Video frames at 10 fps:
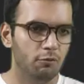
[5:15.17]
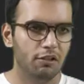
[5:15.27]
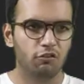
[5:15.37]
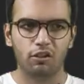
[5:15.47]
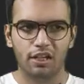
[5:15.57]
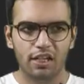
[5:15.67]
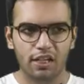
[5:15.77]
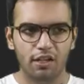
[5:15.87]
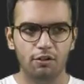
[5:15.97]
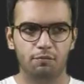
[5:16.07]
you will study
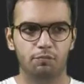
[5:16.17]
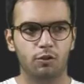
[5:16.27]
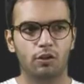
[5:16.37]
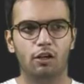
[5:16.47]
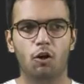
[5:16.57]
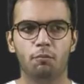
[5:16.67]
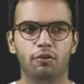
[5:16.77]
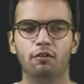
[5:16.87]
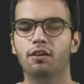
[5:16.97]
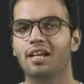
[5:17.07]
here, you can
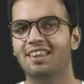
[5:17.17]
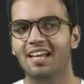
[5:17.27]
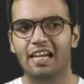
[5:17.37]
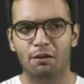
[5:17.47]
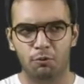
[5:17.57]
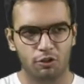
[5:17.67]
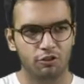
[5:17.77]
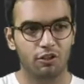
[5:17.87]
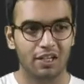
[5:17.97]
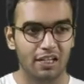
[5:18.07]
observe in the
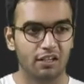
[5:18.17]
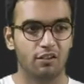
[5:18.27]
laboratory.